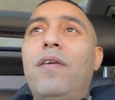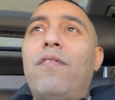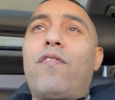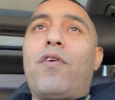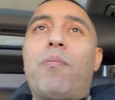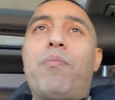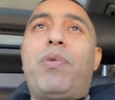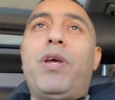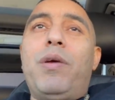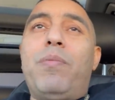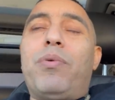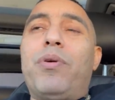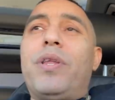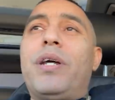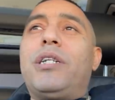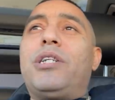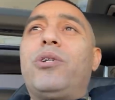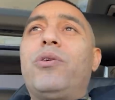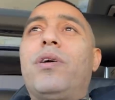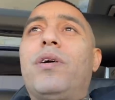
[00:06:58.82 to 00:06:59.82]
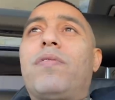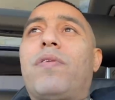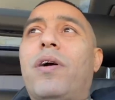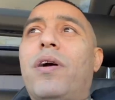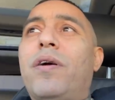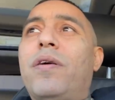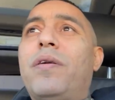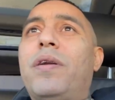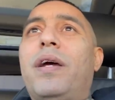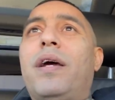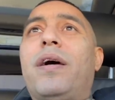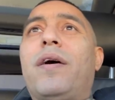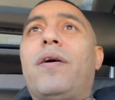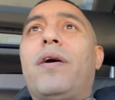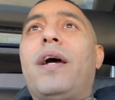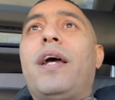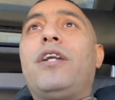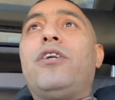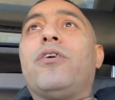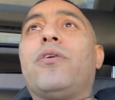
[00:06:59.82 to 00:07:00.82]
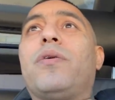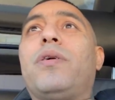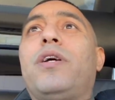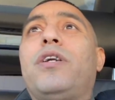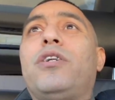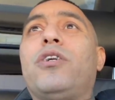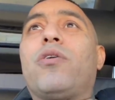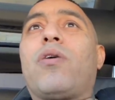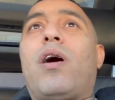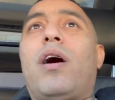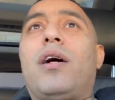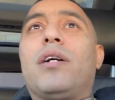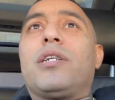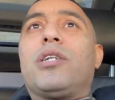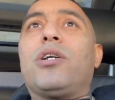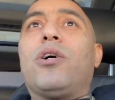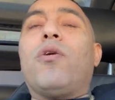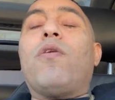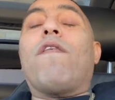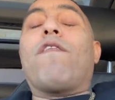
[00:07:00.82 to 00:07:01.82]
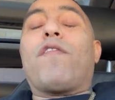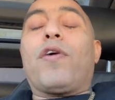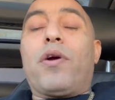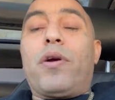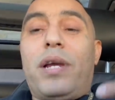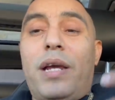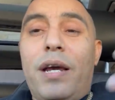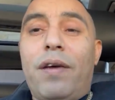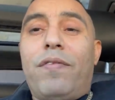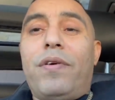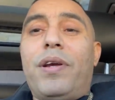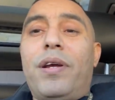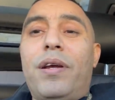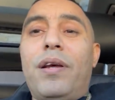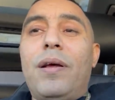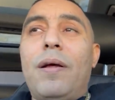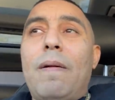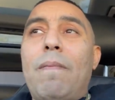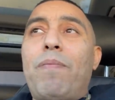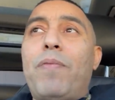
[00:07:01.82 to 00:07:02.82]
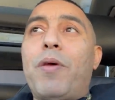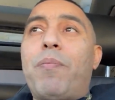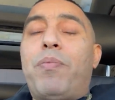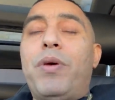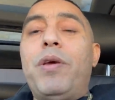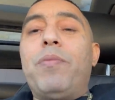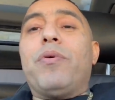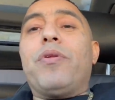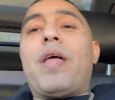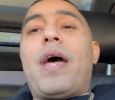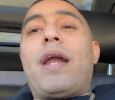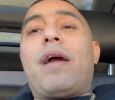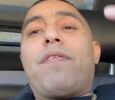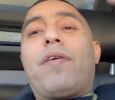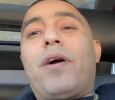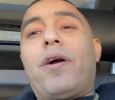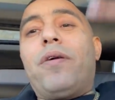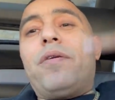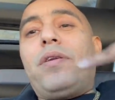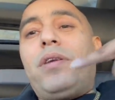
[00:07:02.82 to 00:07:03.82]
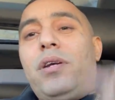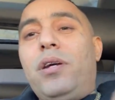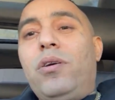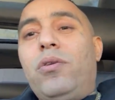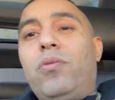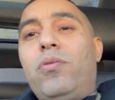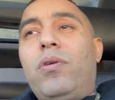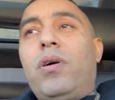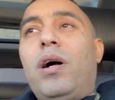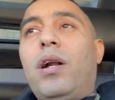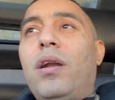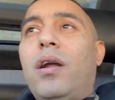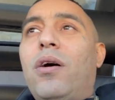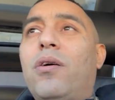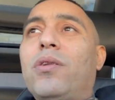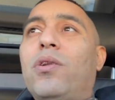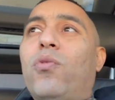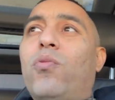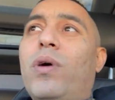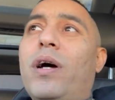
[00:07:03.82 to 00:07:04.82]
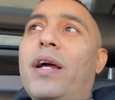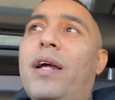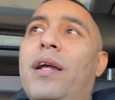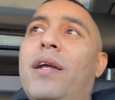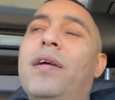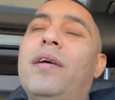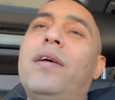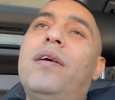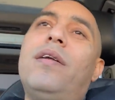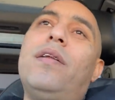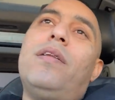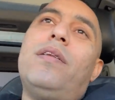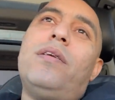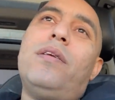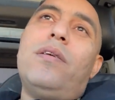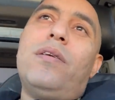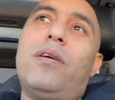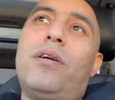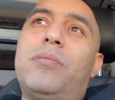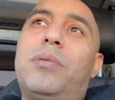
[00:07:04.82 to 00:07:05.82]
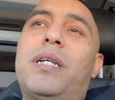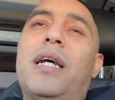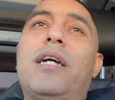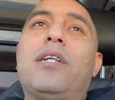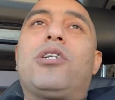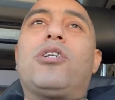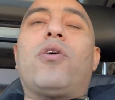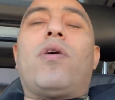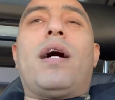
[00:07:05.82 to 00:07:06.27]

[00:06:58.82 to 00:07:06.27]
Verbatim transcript: from people that you have hurt uh, and you're and you're also forgiving the people that have hurt you along the way you know what i'm saying so